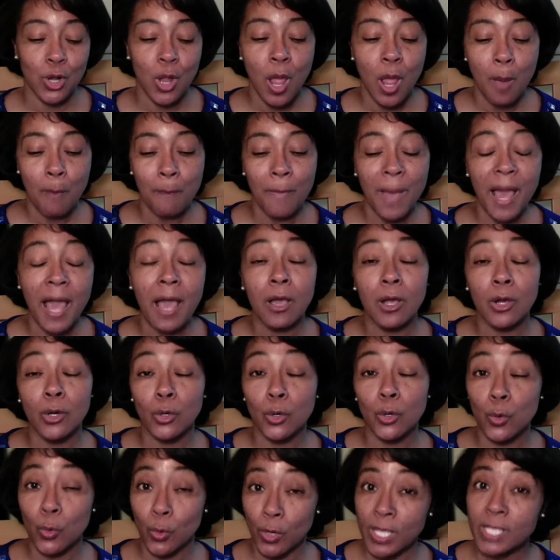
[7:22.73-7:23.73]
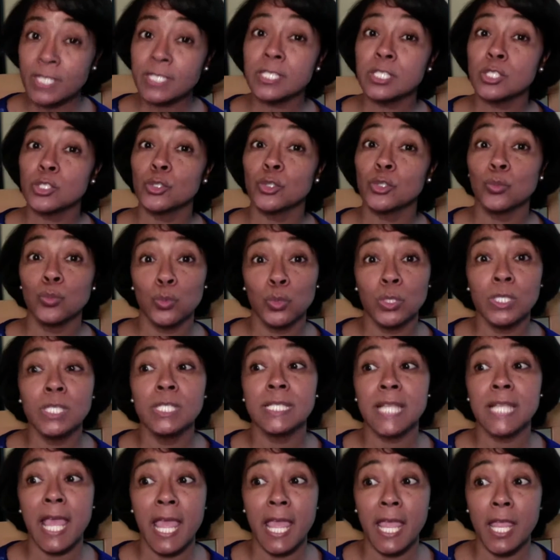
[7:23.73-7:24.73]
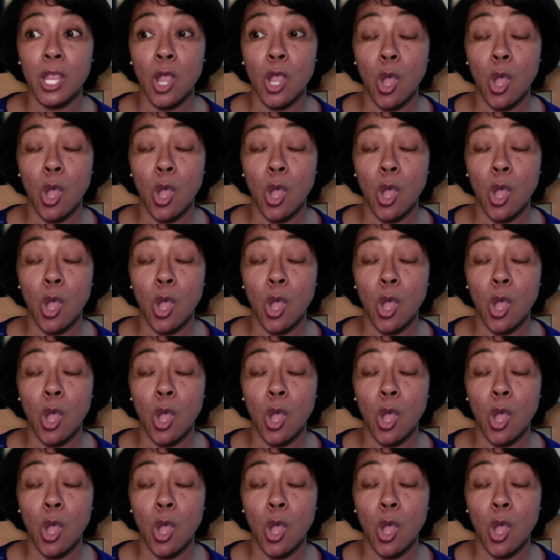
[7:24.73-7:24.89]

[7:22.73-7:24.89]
My aggressor was an